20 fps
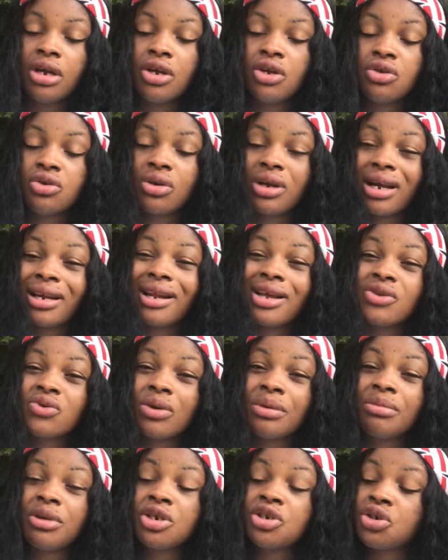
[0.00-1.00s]
you can as
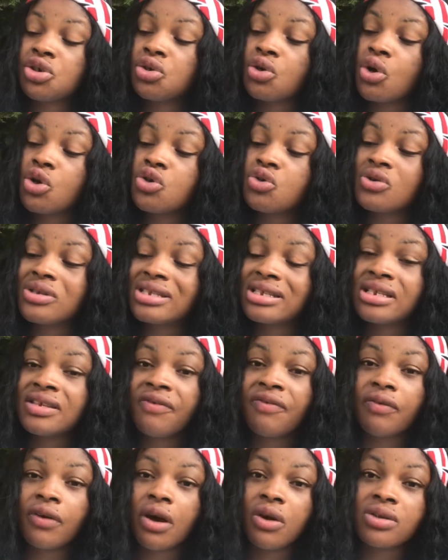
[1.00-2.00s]
well make sure you
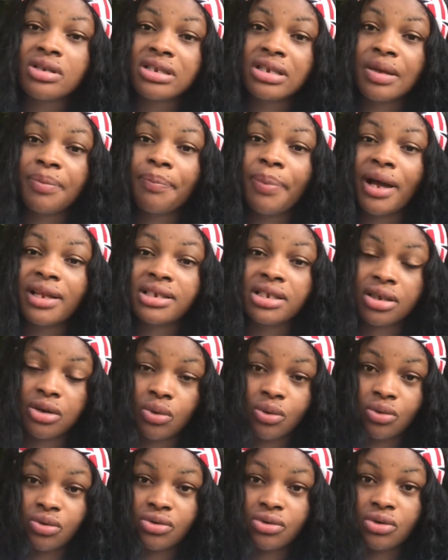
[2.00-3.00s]
sieve out the
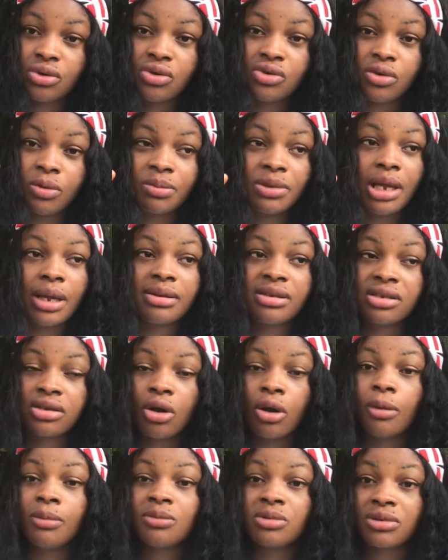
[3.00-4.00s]
particles. Sometimes it
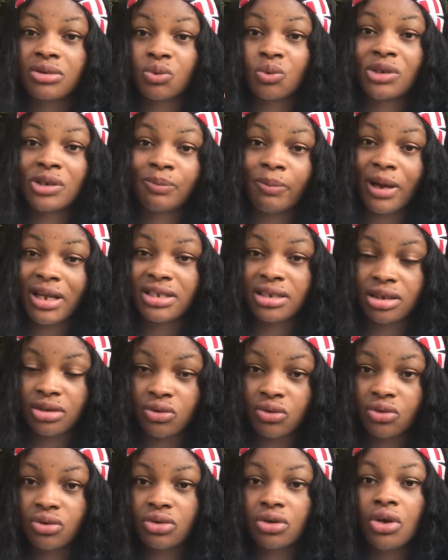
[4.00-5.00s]
comes with
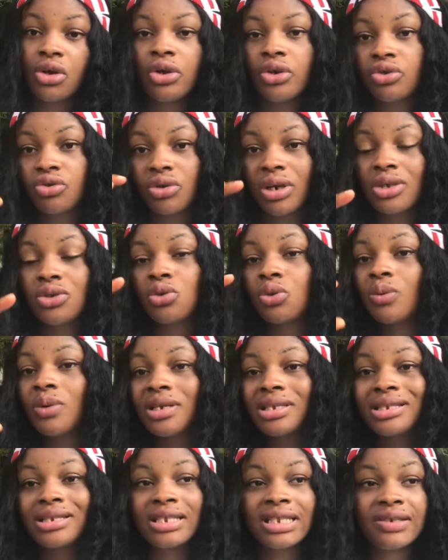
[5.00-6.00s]
particles. Try to
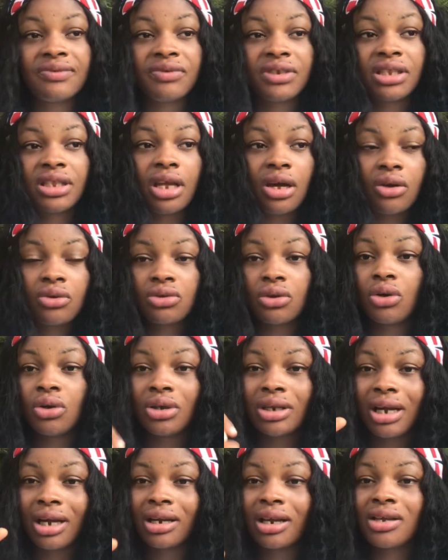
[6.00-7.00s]
always sieve it out, or
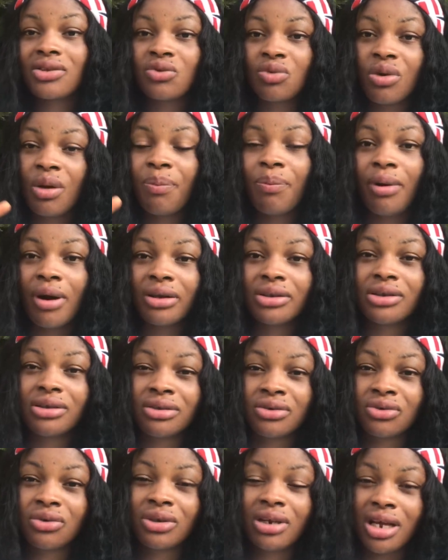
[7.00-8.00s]
you can as well pound
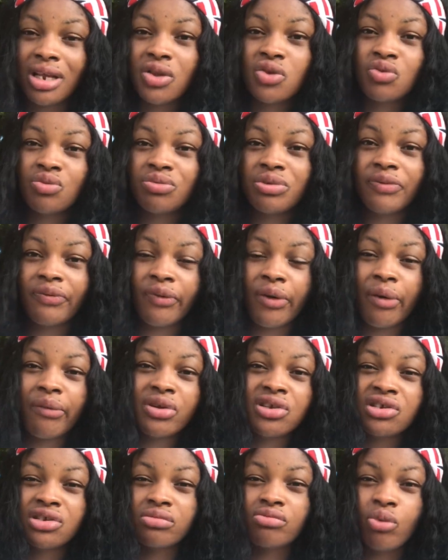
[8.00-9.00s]
it so that it will be
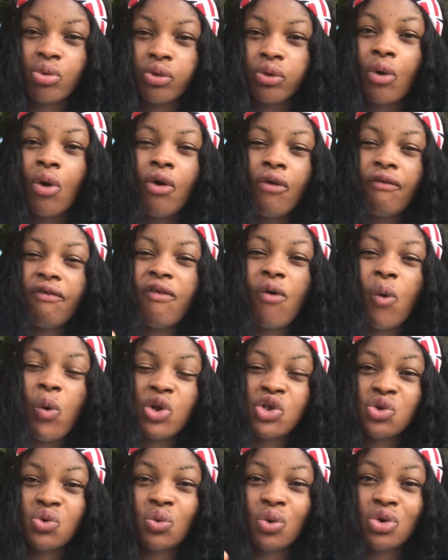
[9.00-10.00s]
very smooth for
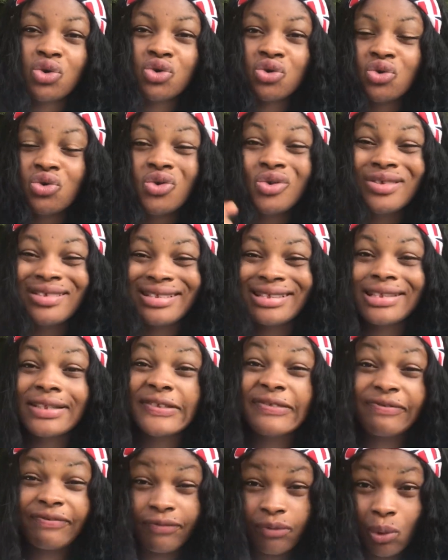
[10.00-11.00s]
what you want to use it
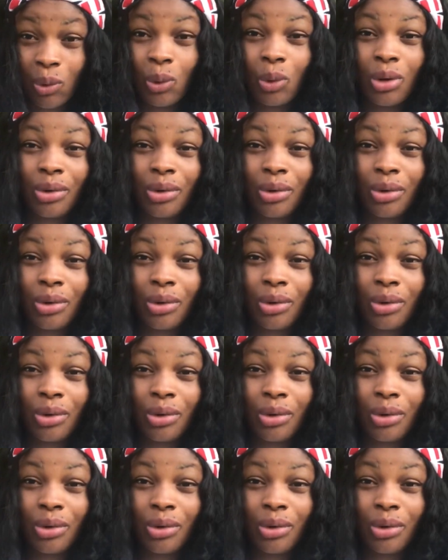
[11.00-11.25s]
for.